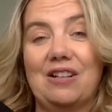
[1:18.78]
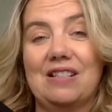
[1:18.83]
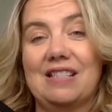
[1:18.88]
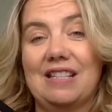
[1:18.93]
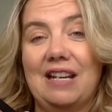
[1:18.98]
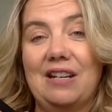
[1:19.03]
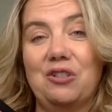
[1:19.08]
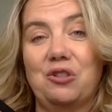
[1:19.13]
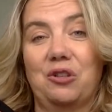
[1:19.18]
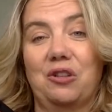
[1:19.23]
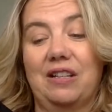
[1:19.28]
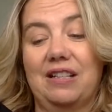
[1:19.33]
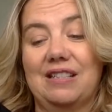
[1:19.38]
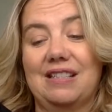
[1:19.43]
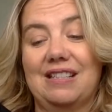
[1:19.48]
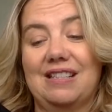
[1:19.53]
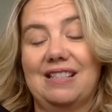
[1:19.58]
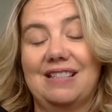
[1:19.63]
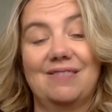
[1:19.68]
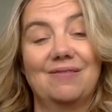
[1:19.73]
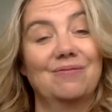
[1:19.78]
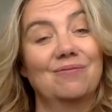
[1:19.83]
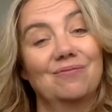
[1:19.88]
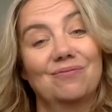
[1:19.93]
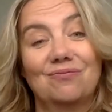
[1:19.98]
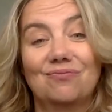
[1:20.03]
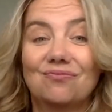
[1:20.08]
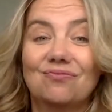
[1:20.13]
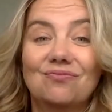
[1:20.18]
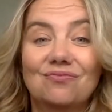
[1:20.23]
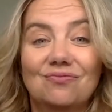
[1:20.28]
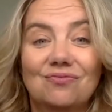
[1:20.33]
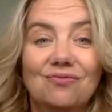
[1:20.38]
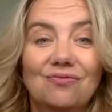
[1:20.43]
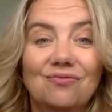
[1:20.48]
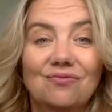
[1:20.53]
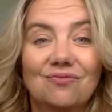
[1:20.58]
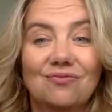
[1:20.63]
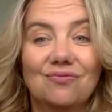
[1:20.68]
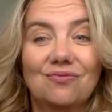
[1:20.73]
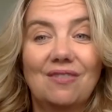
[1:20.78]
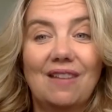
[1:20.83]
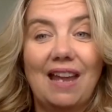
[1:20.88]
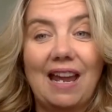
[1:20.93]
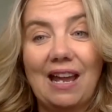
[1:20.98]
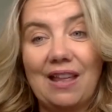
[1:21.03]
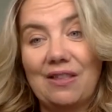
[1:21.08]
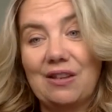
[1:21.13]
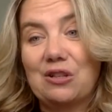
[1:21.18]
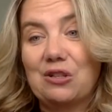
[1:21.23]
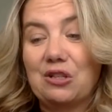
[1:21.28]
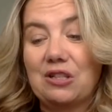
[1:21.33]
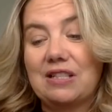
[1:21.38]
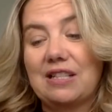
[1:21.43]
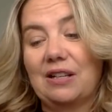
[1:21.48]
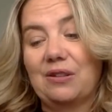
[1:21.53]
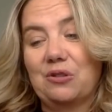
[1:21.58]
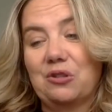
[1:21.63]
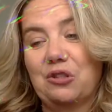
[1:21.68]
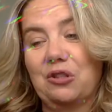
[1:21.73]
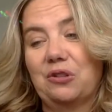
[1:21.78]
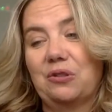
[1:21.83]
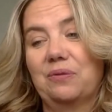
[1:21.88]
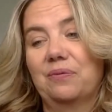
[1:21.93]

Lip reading: month with me where you can ask all of your questions. So it's kind of an all for one.